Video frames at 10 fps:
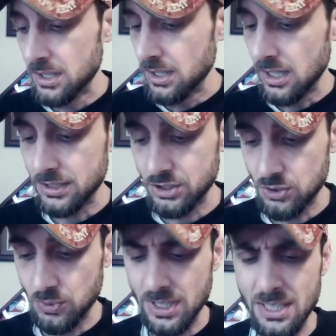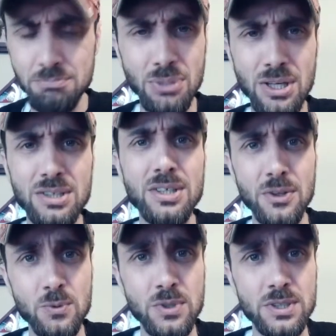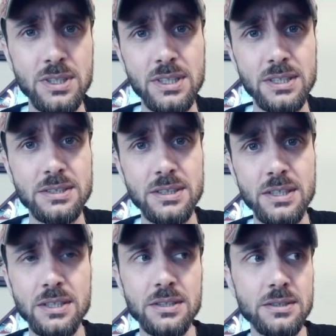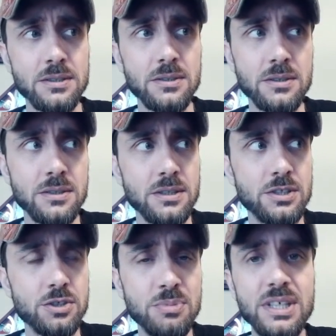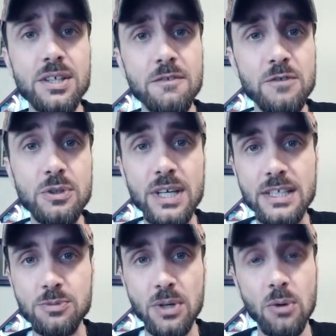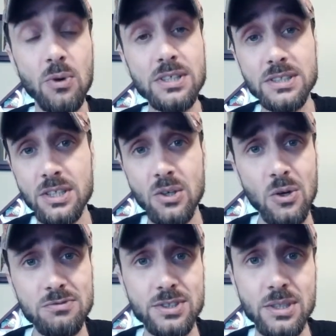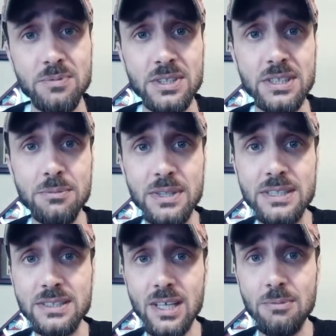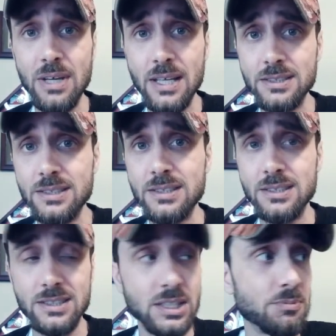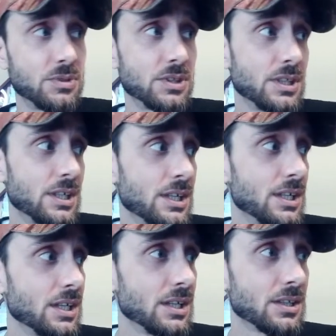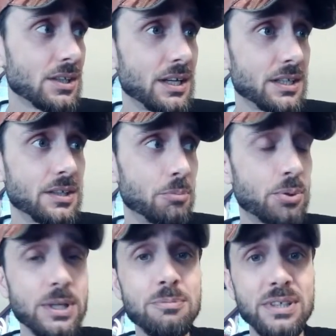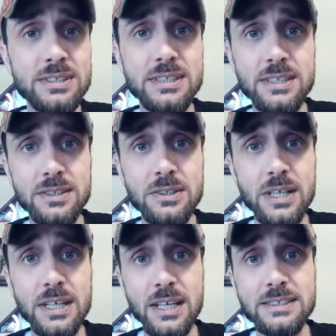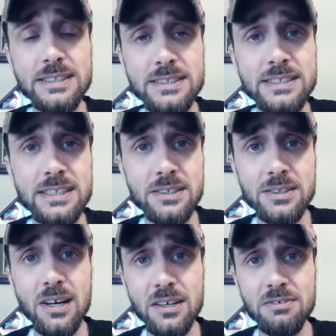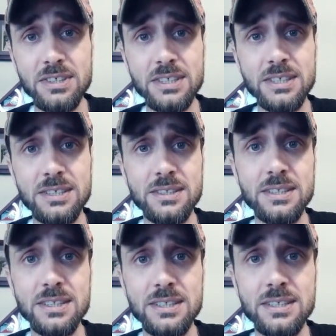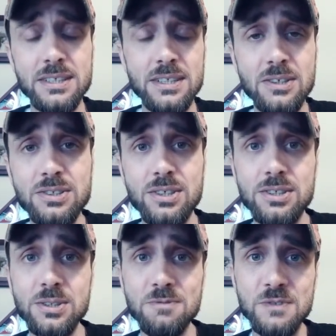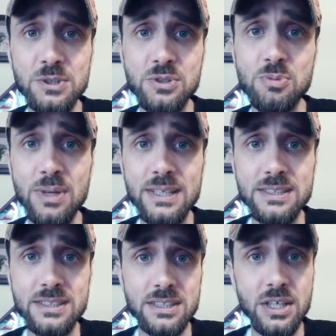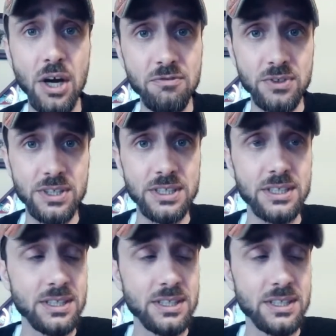I just went ahead and bought another one, and it should be here in a few days. But I wanted to go over something in the meantime that seemed like a pretty big deal, and I didn't see a lot of it in the alternative news space covering